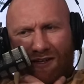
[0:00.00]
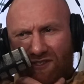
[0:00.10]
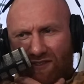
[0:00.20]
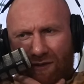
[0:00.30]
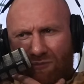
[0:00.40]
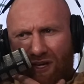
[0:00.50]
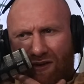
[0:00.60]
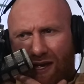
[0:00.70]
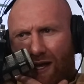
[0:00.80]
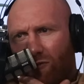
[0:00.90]
I just think Peter
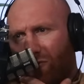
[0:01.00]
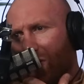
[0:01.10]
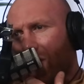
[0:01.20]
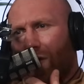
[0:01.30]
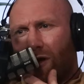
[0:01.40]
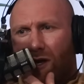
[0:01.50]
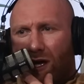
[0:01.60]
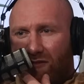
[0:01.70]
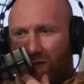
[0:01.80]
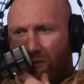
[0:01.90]
Yan will
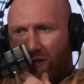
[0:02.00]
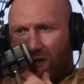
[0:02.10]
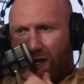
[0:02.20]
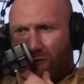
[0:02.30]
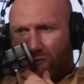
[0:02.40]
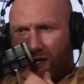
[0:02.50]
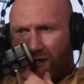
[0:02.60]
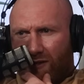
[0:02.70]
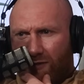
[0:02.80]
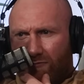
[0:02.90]
get
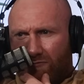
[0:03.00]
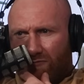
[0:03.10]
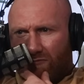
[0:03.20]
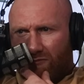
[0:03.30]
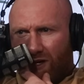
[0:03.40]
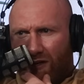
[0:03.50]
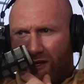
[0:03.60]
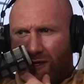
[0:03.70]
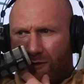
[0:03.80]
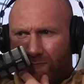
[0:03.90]
it done. I
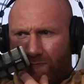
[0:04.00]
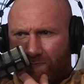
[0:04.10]
like him.